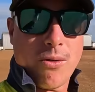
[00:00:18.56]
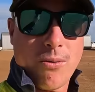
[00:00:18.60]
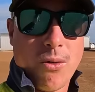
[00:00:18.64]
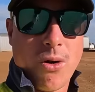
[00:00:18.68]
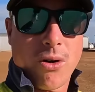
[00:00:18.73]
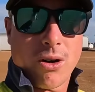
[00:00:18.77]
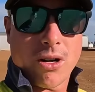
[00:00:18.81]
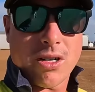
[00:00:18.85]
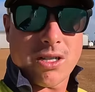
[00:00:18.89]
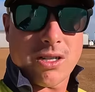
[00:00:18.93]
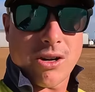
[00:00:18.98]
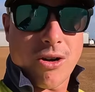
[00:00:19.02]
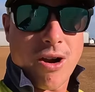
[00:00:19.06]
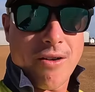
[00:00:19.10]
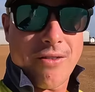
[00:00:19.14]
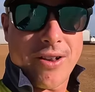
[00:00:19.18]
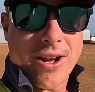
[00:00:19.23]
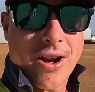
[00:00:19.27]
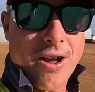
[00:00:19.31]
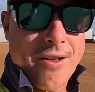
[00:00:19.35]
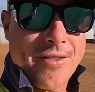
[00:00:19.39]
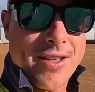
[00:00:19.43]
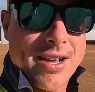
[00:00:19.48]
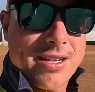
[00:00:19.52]
walk us through
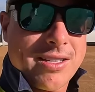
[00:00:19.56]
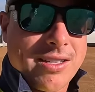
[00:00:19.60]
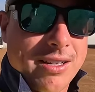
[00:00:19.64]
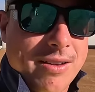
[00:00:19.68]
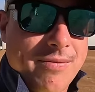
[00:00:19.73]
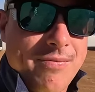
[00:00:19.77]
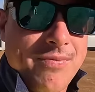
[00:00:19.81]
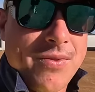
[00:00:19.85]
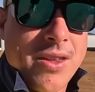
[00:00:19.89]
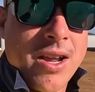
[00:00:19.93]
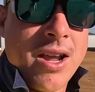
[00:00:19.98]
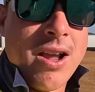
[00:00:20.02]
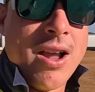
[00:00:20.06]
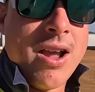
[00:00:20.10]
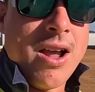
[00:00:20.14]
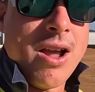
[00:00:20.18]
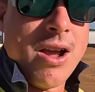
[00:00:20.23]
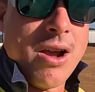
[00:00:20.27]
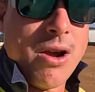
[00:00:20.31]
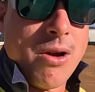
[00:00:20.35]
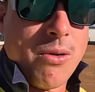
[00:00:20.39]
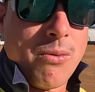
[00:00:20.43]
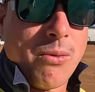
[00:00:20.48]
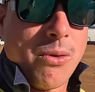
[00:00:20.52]
everything on this and
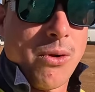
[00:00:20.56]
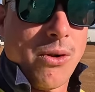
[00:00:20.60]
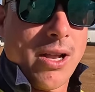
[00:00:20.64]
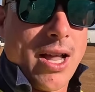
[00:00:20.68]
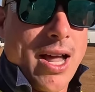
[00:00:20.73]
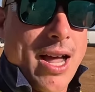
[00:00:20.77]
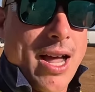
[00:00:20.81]
we'll,